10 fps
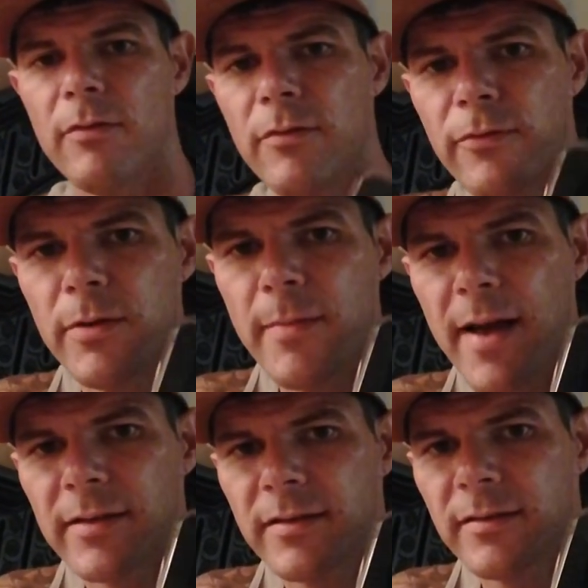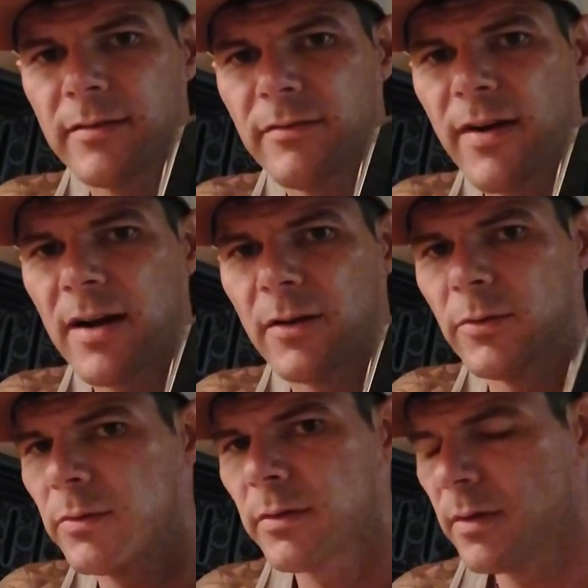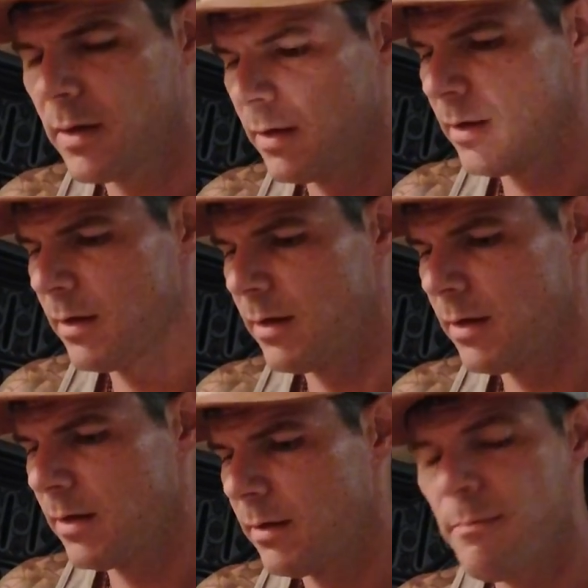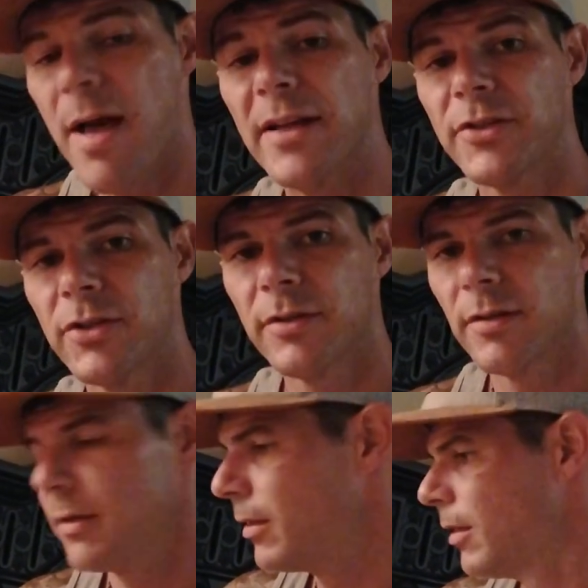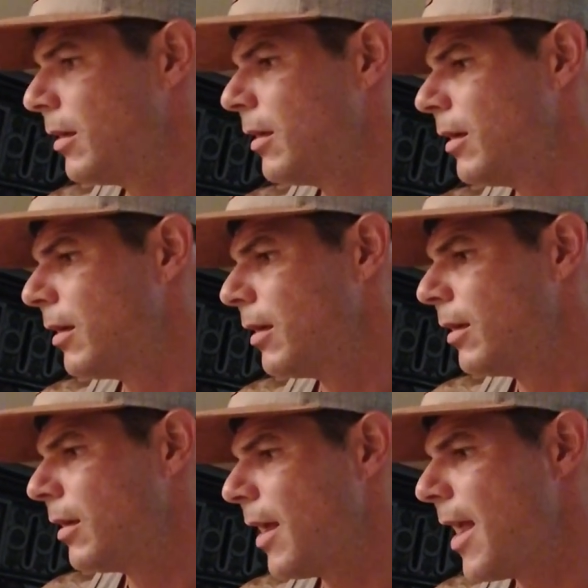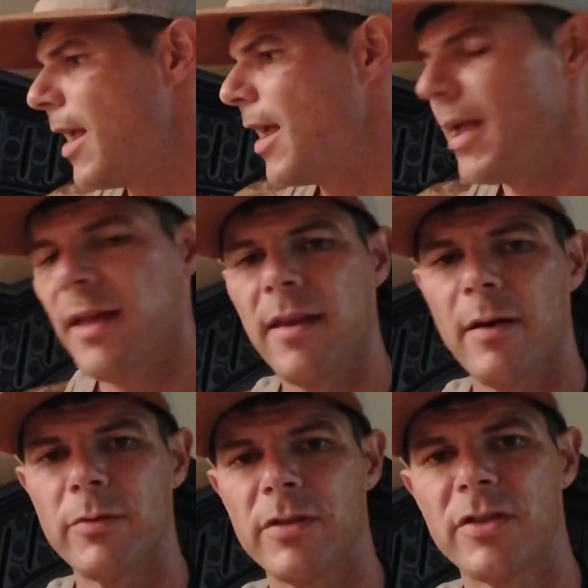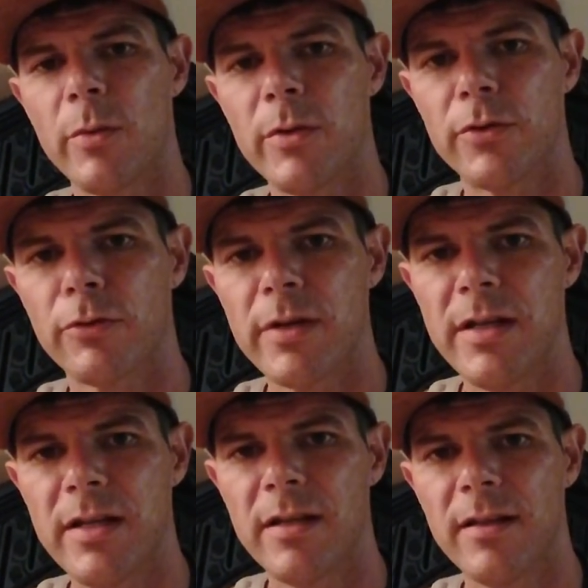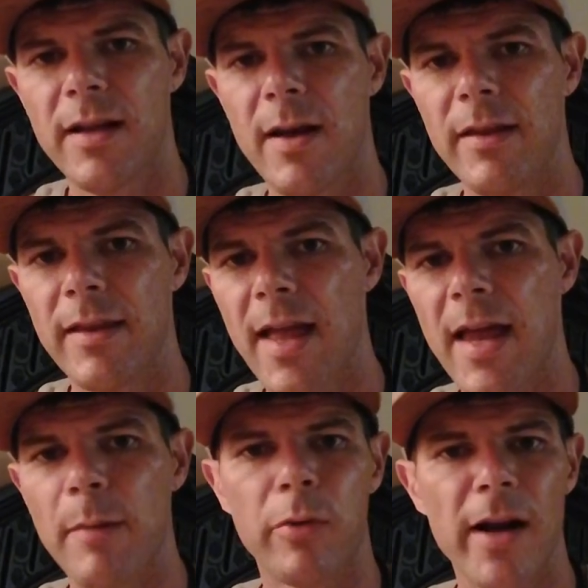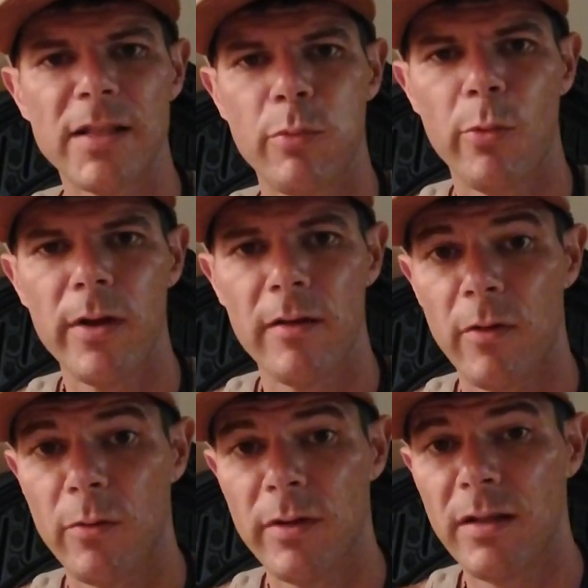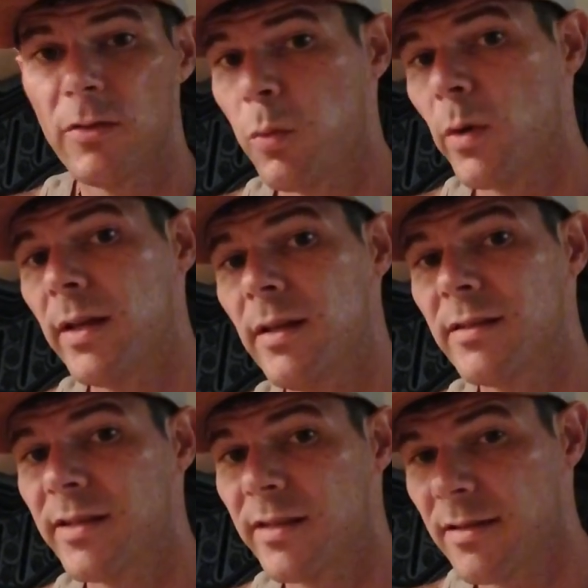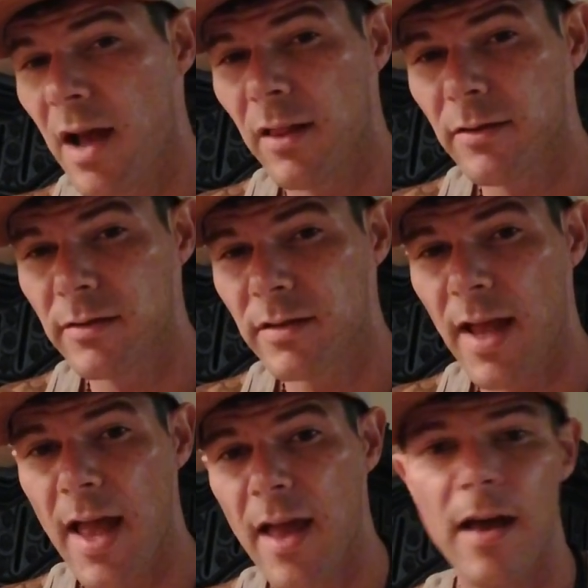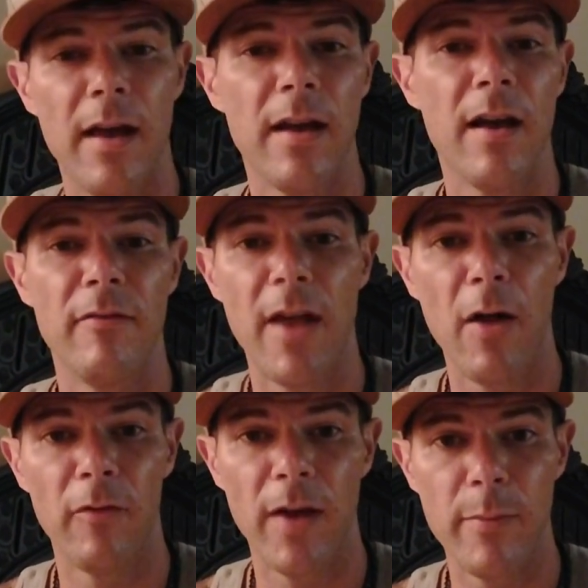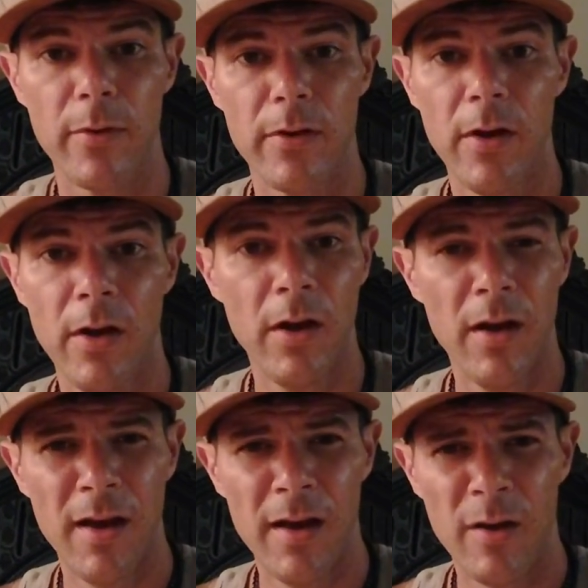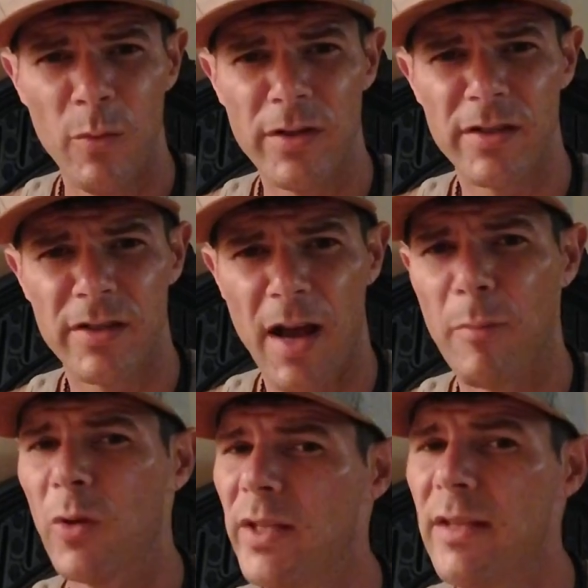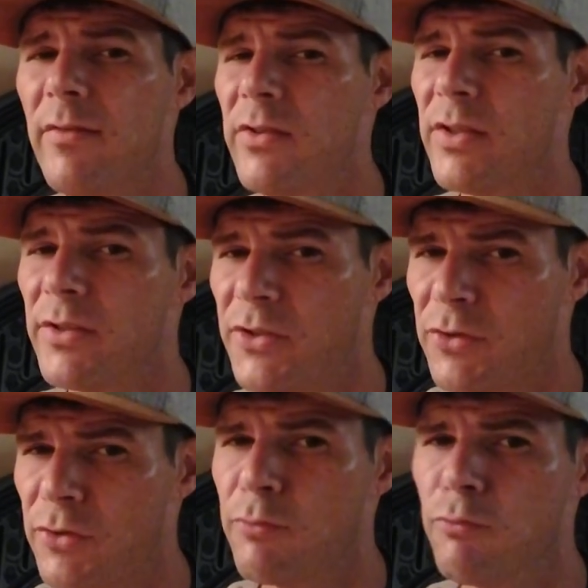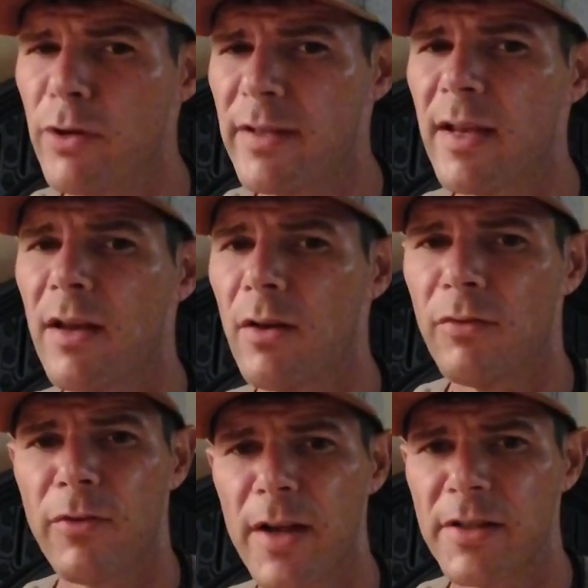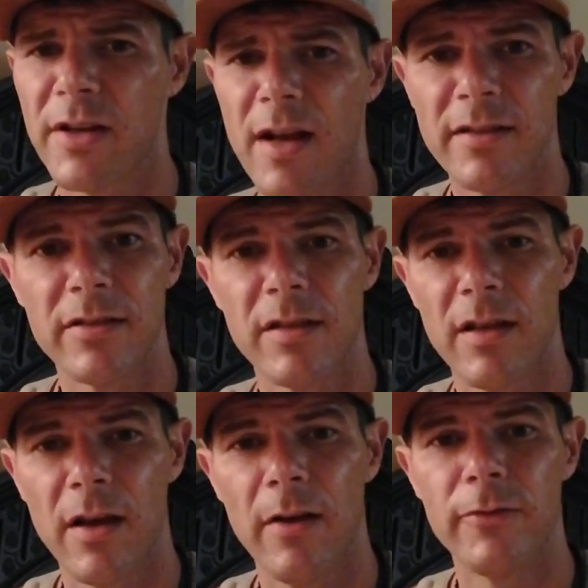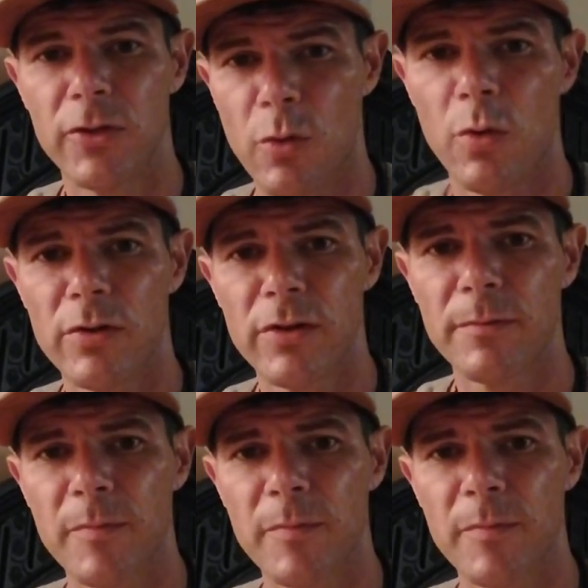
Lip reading: FREEMAX Fireluke Mesh, and I was just so intrigued. And at a price point of only $26 at UWELL Vapor, which I believe is a retail franchise of stores.